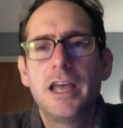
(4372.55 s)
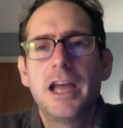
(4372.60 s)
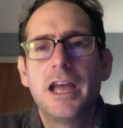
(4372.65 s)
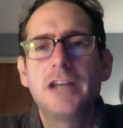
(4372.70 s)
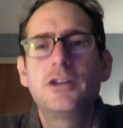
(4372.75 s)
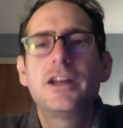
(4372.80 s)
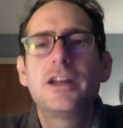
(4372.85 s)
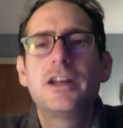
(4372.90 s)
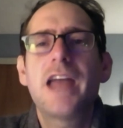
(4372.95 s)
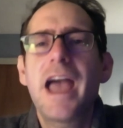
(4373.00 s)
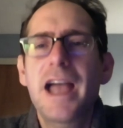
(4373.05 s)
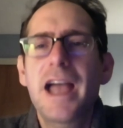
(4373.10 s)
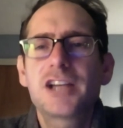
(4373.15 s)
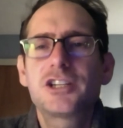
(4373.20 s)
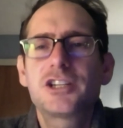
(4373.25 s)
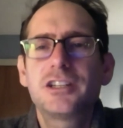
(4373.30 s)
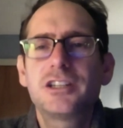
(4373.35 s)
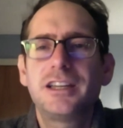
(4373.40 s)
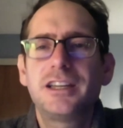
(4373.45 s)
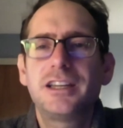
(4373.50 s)
and you can
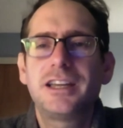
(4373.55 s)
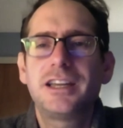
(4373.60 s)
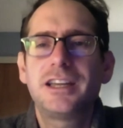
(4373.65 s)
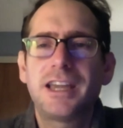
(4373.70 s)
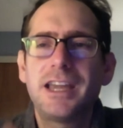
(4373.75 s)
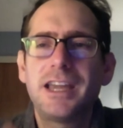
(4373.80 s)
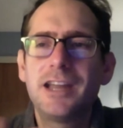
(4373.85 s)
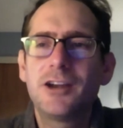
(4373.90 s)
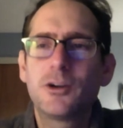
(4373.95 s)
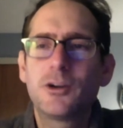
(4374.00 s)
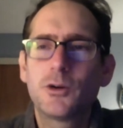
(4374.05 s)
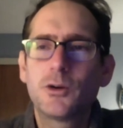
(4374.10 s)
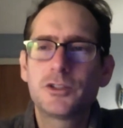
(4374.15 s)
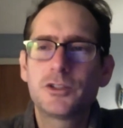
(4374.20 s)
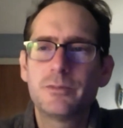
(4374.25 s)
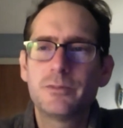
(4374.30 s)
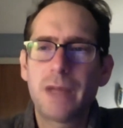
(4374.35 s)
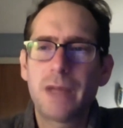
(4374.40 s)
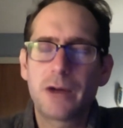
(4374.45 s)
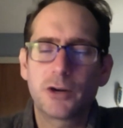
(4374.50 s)
actually hear
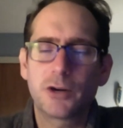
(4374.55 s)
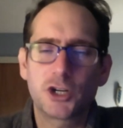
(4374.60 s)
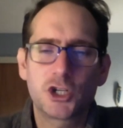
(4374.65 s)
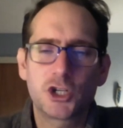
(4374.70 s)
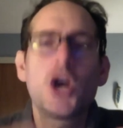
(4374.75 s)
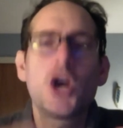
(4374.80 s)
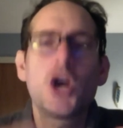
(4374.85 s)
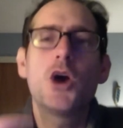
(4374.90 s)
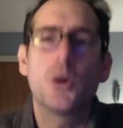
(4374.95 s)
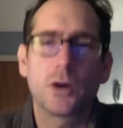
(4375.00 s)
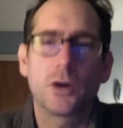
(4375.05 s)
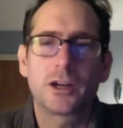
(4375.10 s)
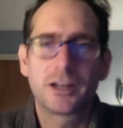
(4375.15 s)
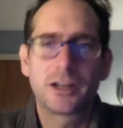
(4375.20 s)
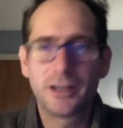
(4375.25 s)
Rosenbauer choke,